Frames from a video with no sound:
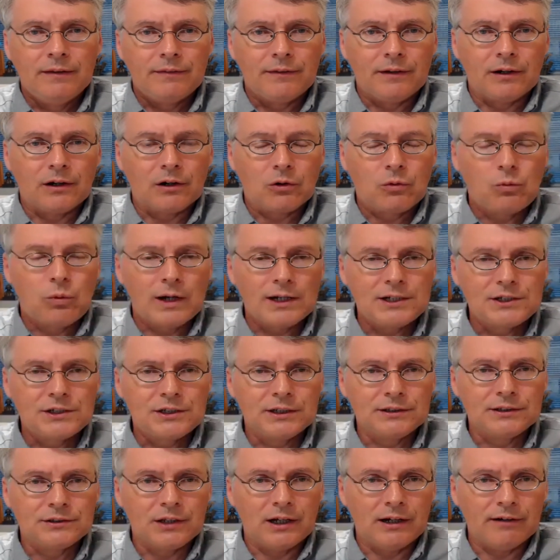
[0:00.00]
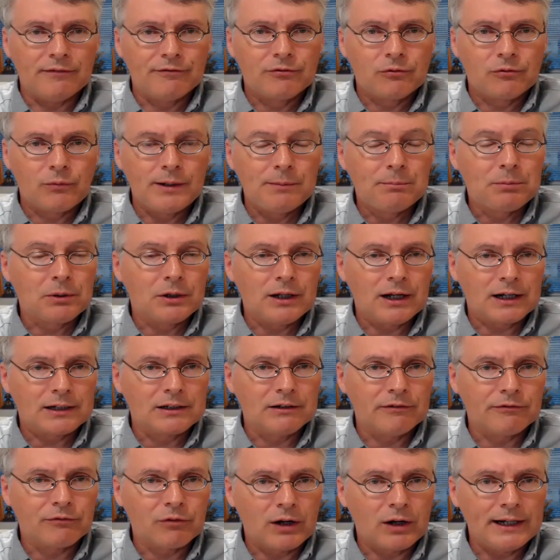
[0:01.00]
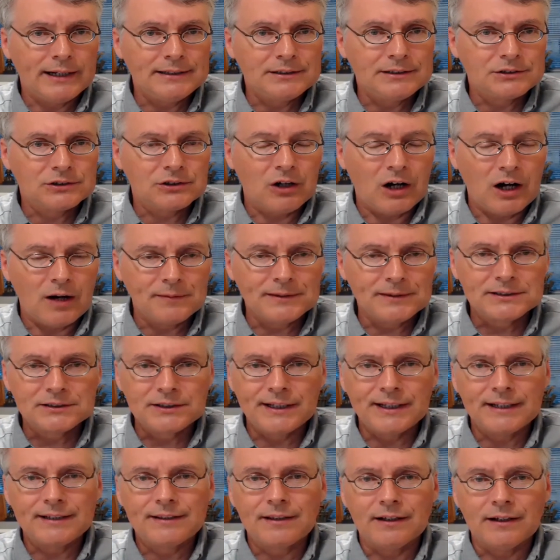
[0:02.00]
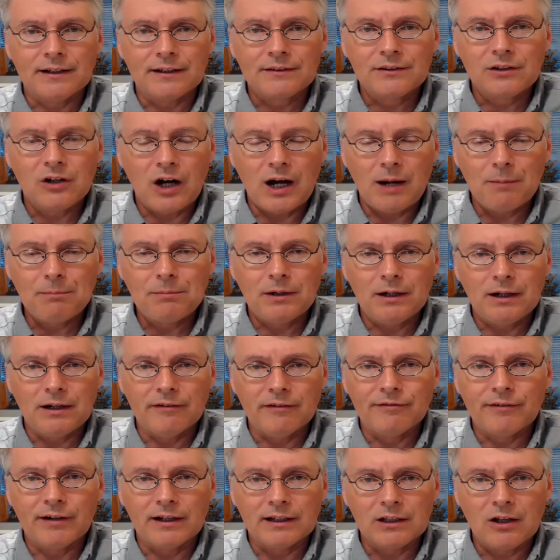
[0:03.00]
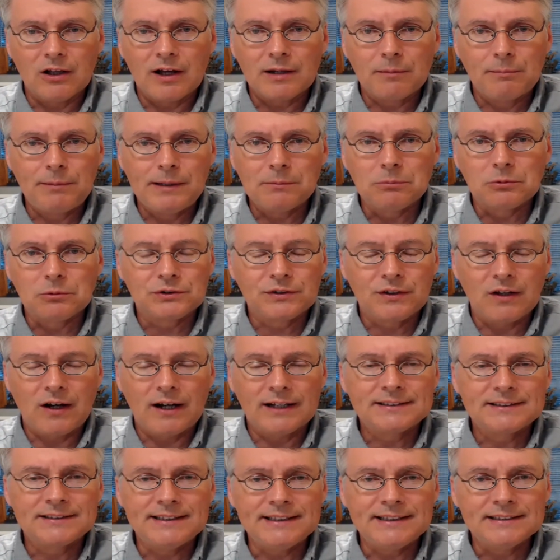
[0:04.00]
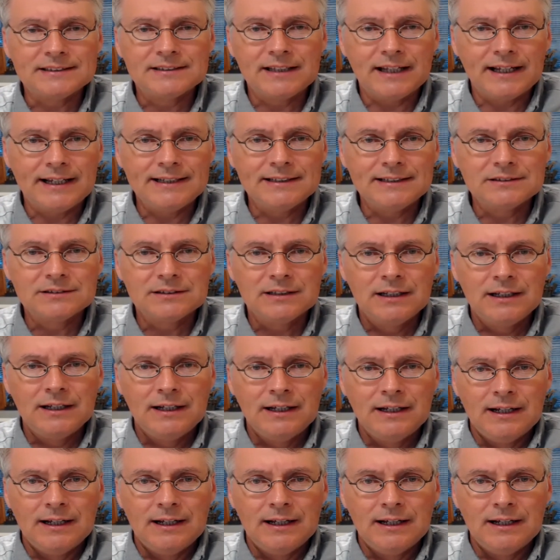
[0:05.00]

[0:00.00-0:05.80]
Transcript: There are questions of reproductive rights, obviously at the top of a lot of people's thoughts these days,